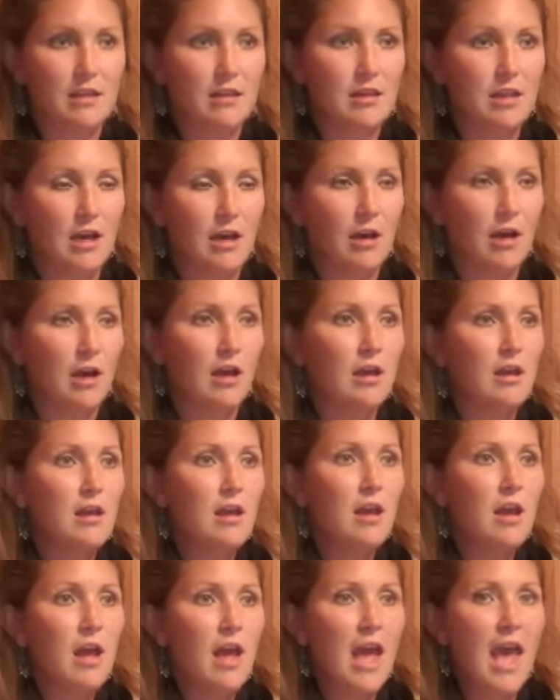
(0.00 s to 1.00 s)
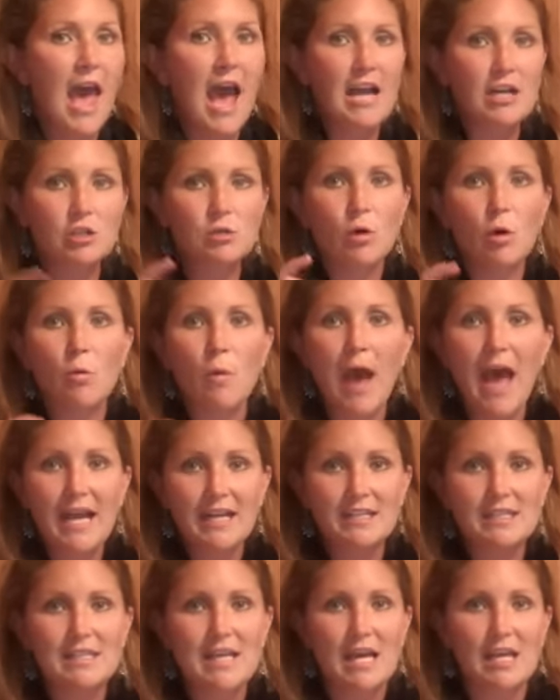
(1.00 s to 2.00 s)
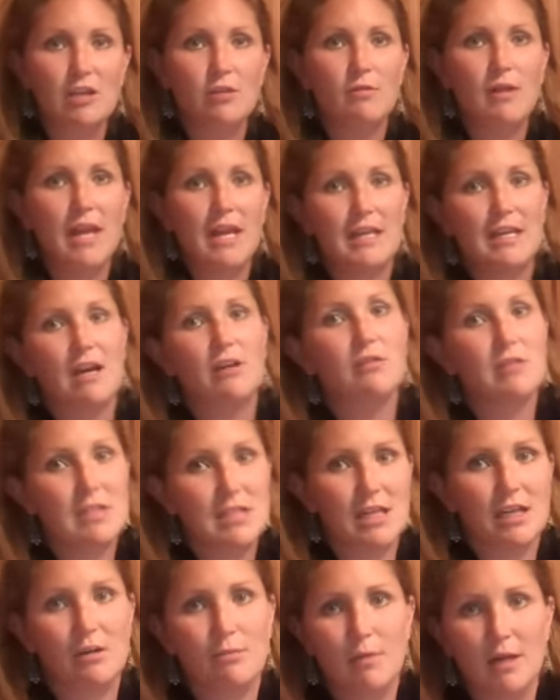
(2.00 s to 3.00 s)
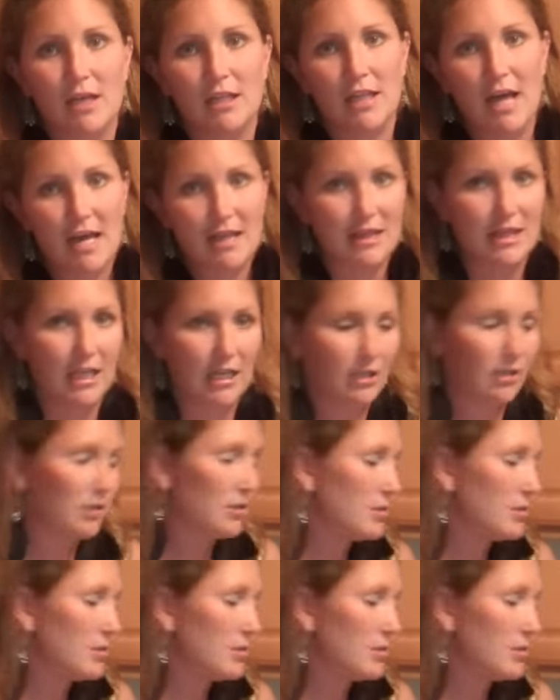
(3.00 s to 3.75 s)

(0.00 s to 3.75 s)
the actual wax that you hand out is going to be a lot thicker.